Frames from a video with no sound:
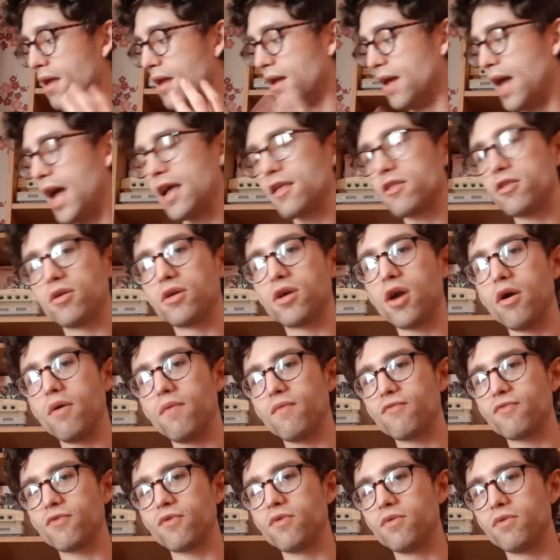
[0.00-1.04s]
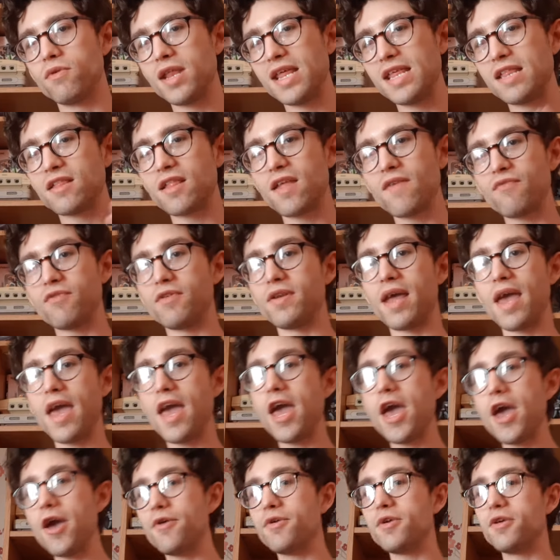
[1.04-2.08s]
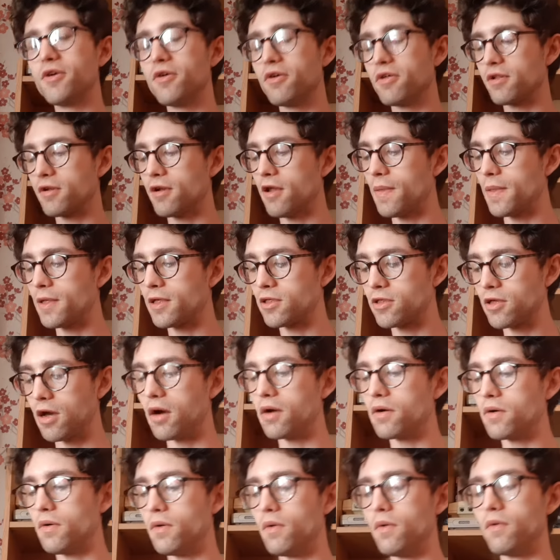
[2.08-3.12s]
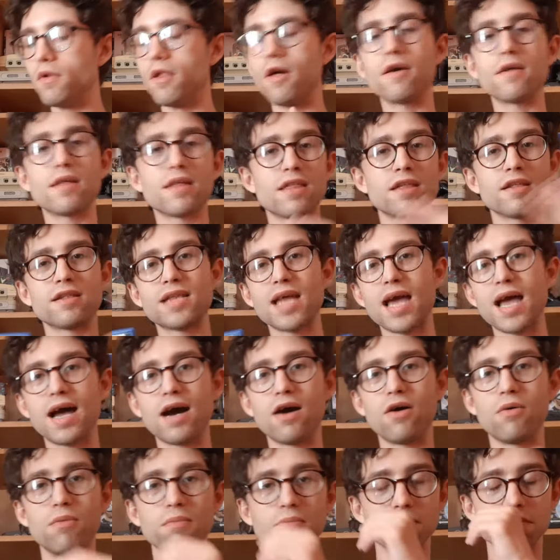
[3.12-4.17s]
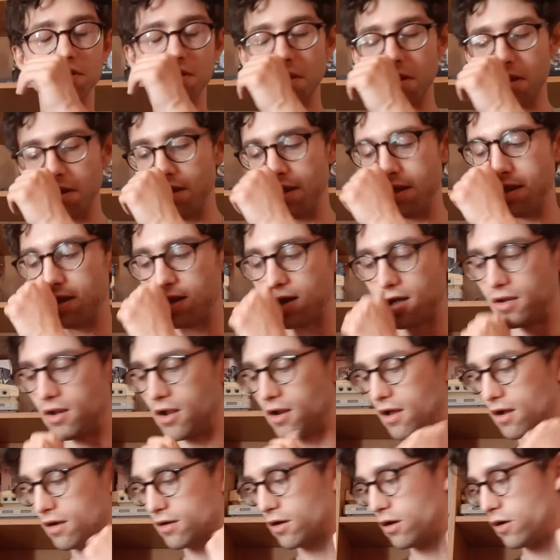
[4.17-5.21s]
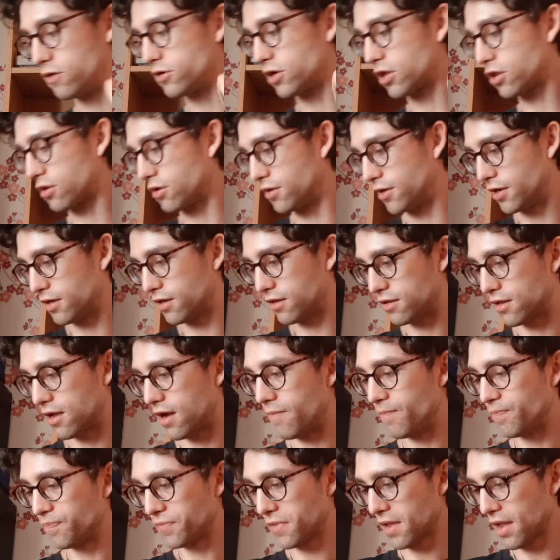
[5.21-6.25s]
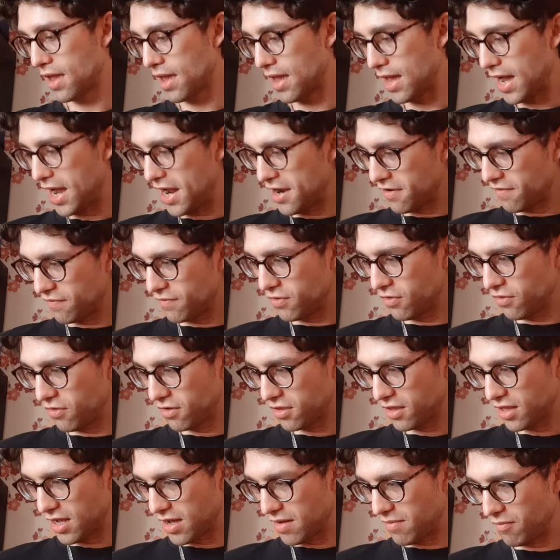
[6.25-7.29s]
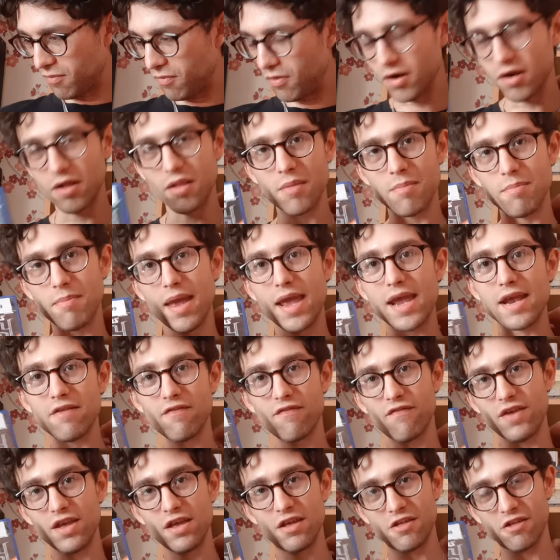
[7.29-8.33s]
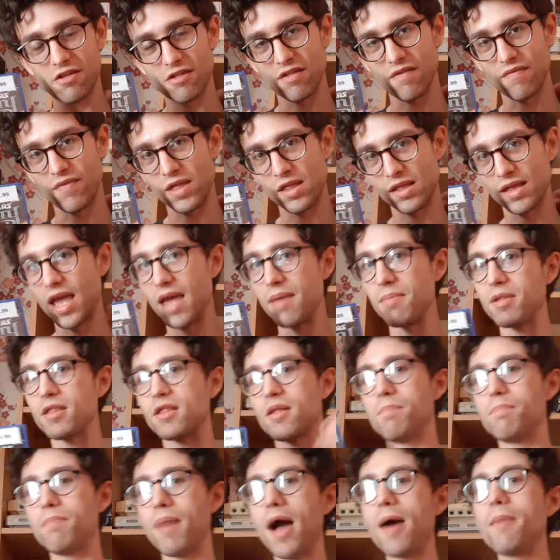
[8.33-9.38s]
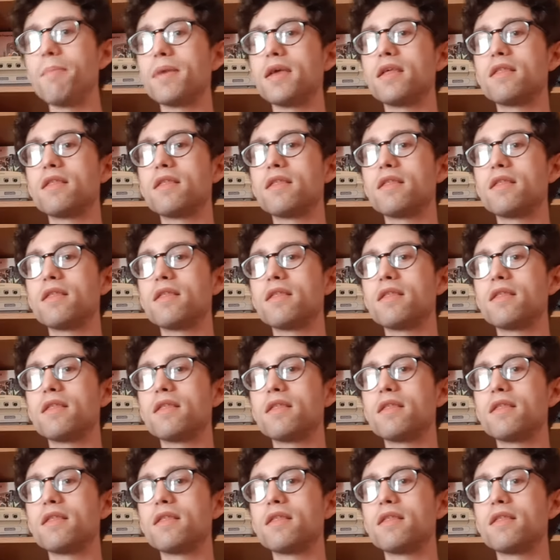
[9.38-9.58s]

as you're going through these different areas, like the jungle, like the towns. you know, like Coruscant and stuff. And of course, one of the main features of this game is the Bambi